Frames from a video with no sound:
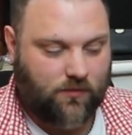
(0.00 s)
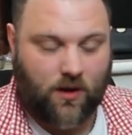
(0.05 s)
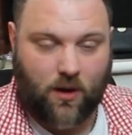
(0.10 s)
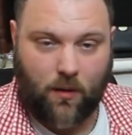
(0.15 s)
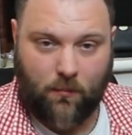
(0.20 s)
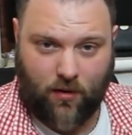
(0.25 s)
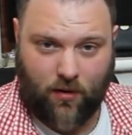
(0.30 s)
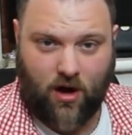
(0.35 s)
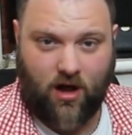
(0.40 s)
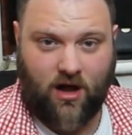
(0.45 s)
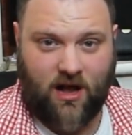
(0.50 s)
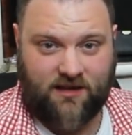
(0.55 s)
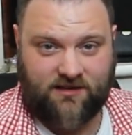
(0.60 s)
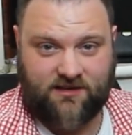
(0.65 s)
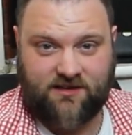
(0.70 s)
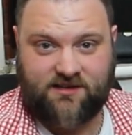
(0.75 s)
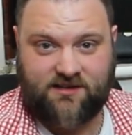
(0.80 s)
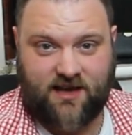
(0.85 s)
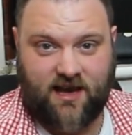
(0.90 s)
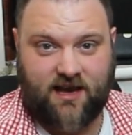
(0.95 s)
But as
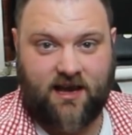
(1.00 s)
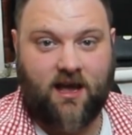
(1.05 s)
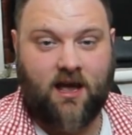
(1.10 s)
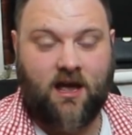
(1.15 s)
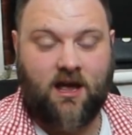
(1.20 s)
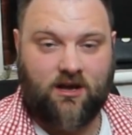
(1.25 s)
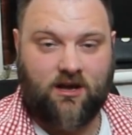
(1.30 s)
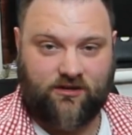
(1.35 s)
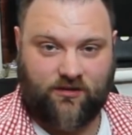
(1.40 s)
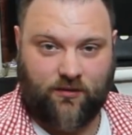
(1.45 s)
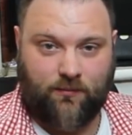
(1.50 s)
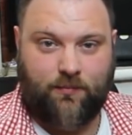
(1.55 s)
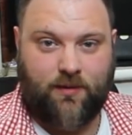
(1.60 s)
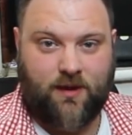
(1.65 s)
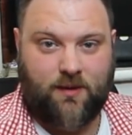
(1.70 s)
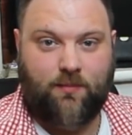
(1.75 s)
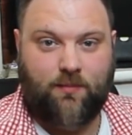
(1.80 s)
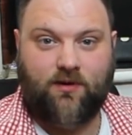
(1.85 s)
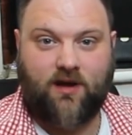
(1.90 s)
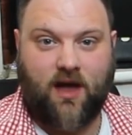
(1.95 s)
I say, some
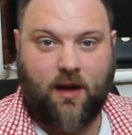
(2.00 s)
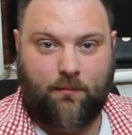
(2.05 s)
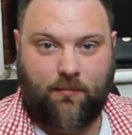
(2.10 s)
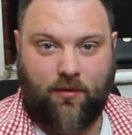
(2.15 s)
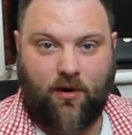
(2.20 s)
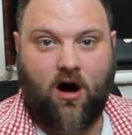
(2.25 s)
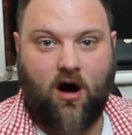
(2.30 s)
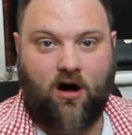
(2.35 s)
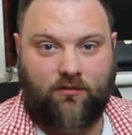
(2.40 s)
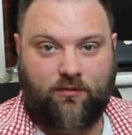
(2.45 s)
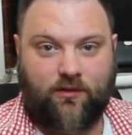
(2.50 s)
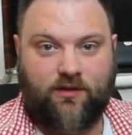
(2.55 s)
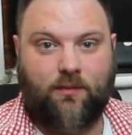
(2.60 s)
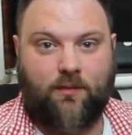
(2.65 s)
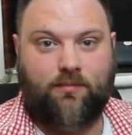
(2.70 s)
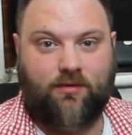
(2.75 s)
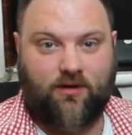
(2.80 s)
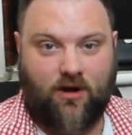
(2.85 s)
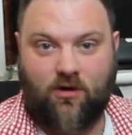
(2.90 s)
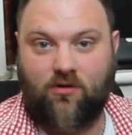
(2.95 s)
people get put off with the
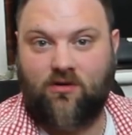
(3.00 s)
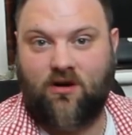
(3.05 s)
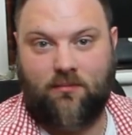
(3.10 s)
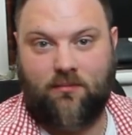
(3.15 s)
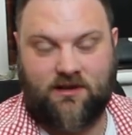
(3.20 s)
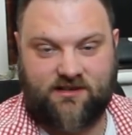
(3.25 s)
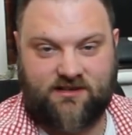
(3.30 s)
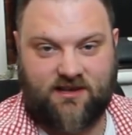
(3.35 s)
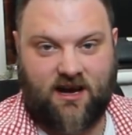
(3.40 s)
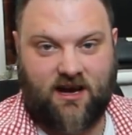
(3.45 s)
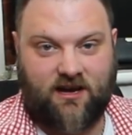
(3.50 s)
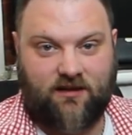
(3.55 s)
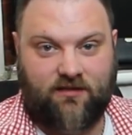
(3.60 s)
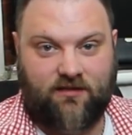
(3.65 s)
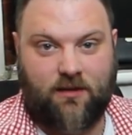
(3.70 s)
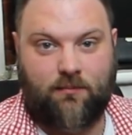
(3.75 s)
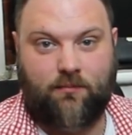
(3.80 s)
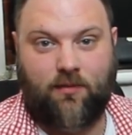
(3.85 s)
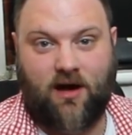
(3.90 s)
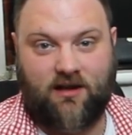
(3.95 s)
programming side of
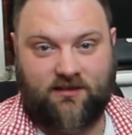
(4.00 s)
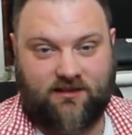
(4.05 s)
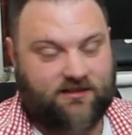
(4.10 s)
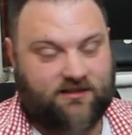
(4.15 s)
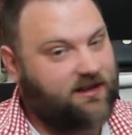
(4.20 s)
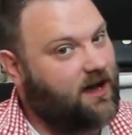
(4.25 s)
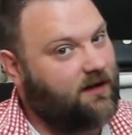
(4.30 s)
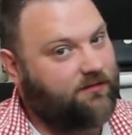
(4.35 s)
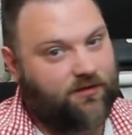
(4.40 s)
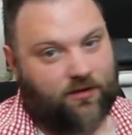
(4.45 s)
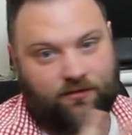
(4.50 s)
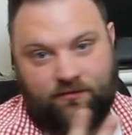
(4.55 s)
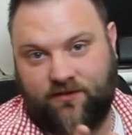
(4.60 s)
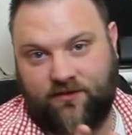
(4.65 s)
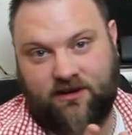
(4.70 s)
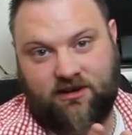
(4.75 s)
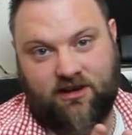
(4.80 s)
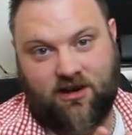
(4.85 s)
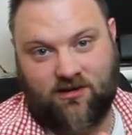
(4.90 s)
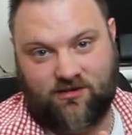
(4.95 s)
it. But as I say, I've done
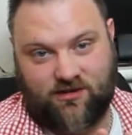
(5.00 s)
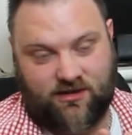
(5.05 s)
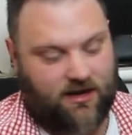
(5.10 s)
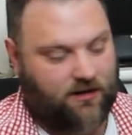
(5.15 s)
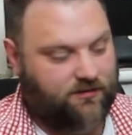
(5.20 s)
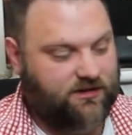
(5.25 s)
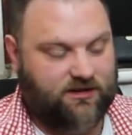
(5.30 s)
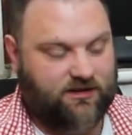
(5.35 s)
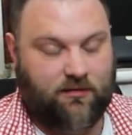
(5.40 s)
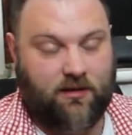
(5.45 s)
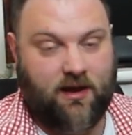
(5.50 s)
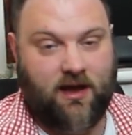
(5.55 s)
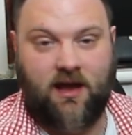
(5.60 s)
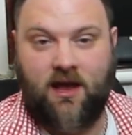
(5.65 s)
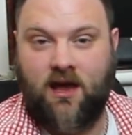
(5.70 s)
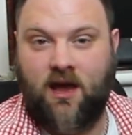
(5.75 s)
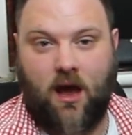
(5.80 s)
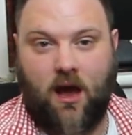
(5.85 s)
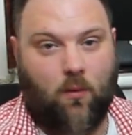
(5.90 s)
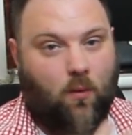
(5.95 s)
videos on how to do it,
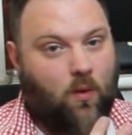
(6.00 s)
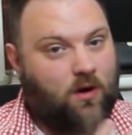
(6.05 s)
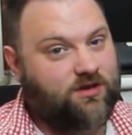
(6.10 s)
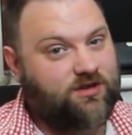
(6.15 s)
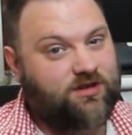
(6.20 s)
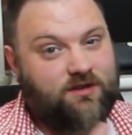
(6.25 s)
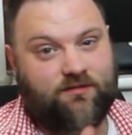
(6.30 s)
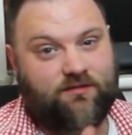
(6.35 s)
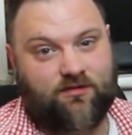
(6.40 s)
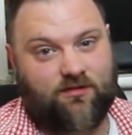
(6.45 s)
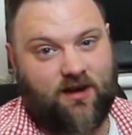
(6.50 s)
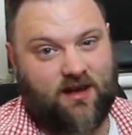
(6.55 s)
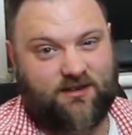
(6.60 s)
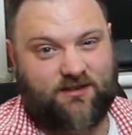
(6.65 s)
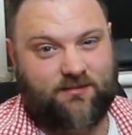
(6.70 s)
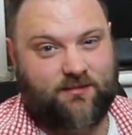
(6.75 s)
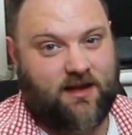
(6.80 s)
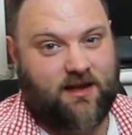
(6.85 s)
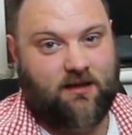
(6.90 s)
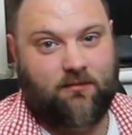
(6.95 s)
and once you've
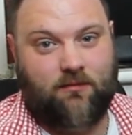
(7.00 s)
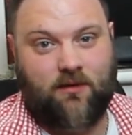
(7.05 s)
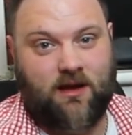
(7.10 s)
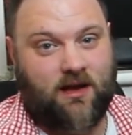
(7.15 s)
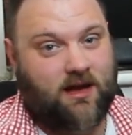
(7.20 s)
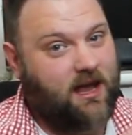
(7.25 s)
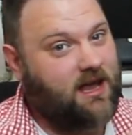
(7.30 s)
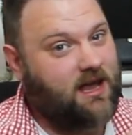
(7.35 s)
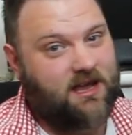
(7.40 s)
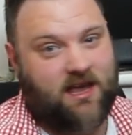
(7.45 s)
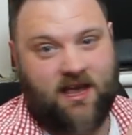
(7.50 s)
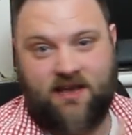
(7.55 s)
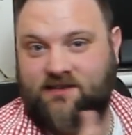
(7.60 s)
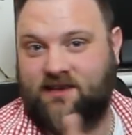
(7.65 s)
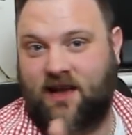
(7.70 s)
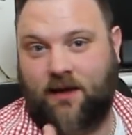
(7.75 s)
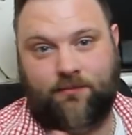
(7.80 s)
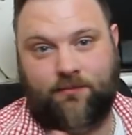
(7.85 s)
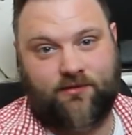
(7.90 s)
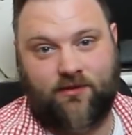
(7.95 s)
grasped it, it's
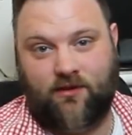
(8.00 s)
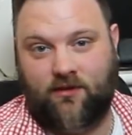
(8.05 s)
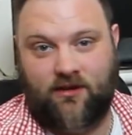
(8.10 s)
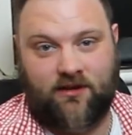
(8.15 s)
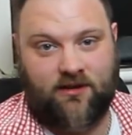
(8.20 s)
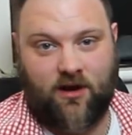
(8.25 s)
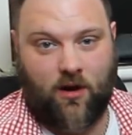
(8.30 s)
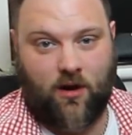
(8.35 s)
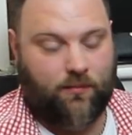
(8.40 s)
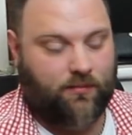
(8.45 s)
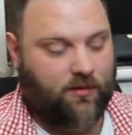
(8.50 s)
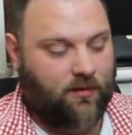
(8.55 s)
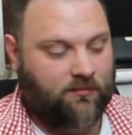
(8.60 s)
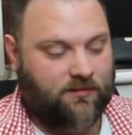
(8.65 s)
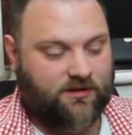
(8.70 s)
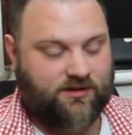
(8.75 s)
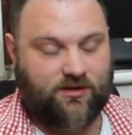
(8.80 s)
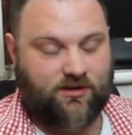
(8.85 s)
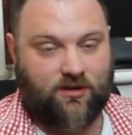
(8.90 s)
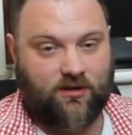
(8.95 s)
absolutely not a
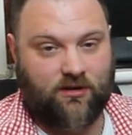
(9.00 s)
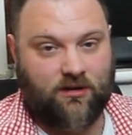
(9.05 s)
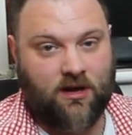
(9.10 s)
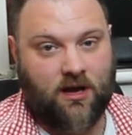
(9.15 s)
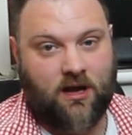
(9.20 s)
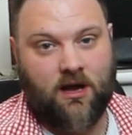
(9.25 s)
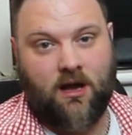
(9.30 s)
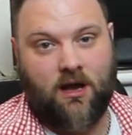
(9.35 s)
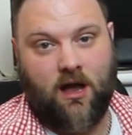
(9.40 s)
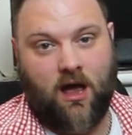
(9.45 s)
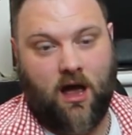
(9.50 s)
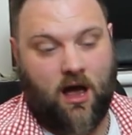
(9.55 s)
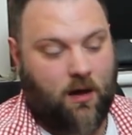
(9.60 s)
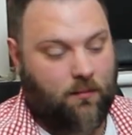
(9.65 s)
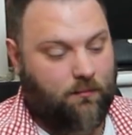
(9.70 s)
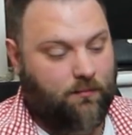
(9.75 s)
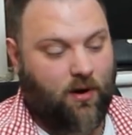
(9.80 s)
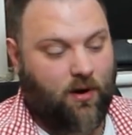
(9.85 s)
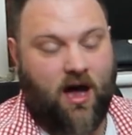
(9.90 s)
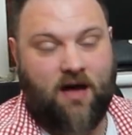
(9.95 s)
problem at all.
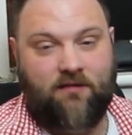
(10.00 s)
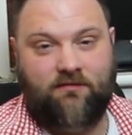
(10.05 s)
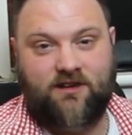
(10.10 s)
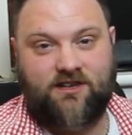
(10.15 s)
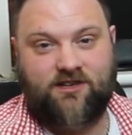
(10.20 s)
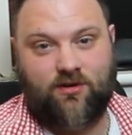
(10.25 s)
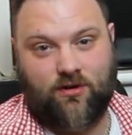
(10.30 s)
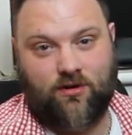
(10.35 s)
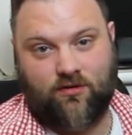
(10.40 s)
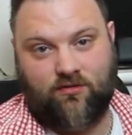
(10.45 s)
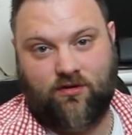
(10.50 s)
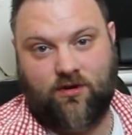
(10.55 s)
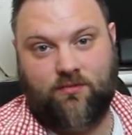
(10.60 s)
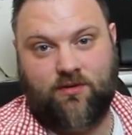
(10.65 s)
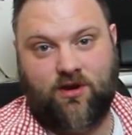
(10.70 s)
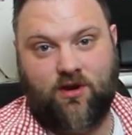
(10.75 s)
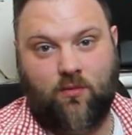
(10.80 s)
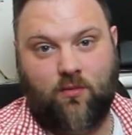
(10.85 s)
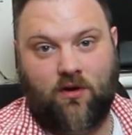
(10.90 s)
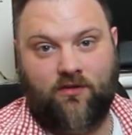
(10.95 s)
But every talk group
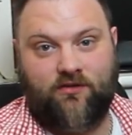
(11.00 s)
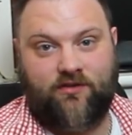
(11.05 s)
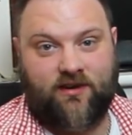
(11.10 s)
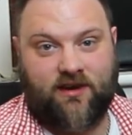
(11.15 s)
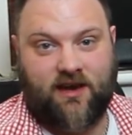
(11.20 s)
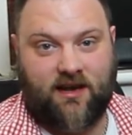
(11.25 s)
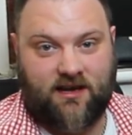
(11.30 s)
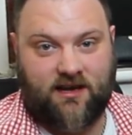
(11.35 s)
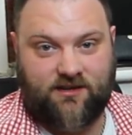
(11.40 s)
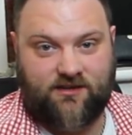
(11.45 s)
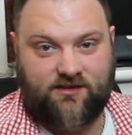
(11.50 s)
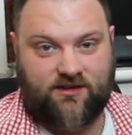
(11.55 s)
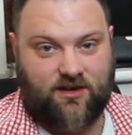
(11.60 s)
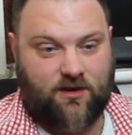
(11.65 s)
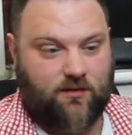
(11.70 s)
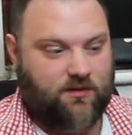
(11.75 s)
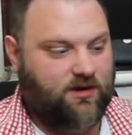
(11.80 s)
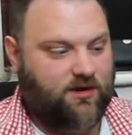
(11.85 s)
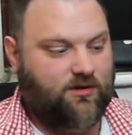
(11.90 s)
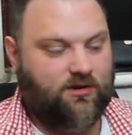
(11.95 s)
you want to get into,
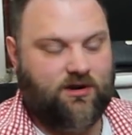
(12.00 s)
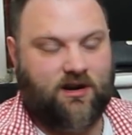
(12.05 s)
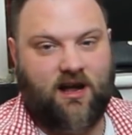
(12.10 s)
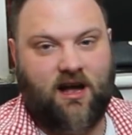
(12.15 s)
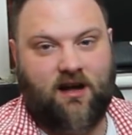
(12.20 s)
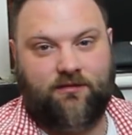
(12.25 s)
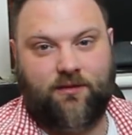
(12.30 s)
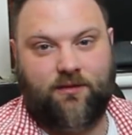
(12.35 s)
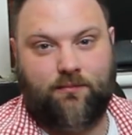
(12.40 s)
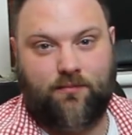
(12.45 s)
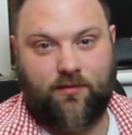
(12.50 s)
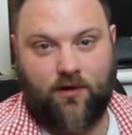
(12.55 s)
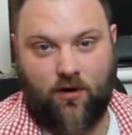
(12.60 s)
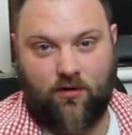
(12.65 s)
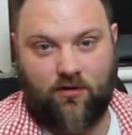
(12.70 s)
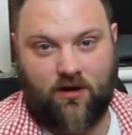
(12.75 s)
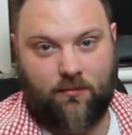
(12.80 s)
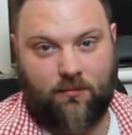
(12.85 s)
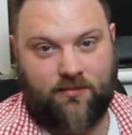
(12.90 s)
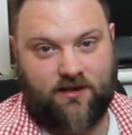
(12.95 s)
you're going to have to
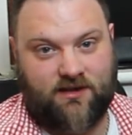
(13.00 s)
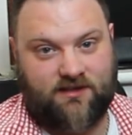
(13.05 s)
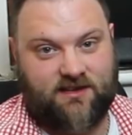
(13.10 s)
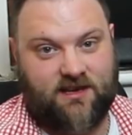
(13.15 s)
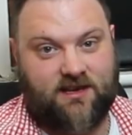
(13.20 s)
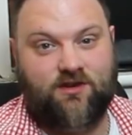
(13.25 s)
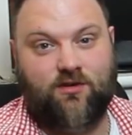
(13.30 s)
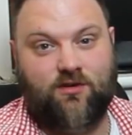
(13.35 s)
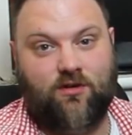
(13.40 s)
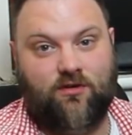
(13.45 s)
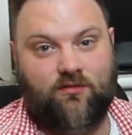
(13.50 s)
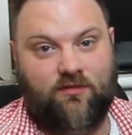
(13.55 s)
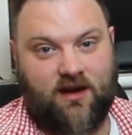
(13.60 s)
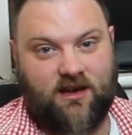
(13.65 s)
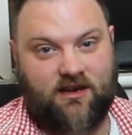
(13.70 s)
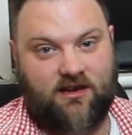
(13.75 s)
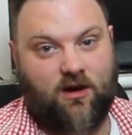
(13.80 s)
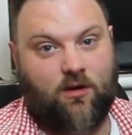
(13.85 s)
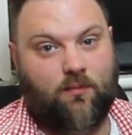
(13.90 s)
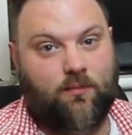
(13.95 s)
program this in your
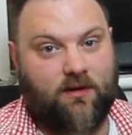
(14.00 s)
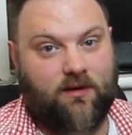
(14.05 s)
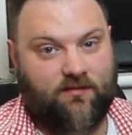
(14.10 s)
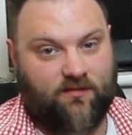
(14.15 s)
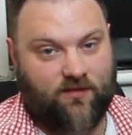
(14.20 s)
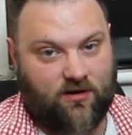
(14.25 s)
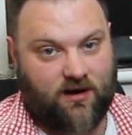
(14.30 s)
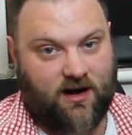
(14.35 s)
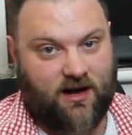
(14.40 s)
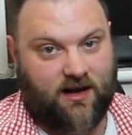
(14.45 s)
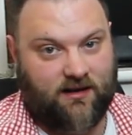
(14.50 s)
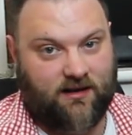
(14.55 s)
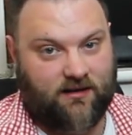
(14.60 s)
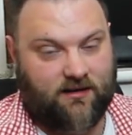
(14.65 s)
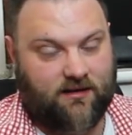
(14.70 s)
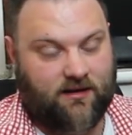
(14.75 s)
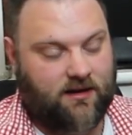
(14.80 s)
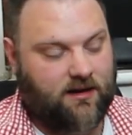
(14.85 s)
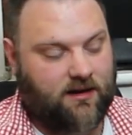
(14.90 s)
radio beforehand.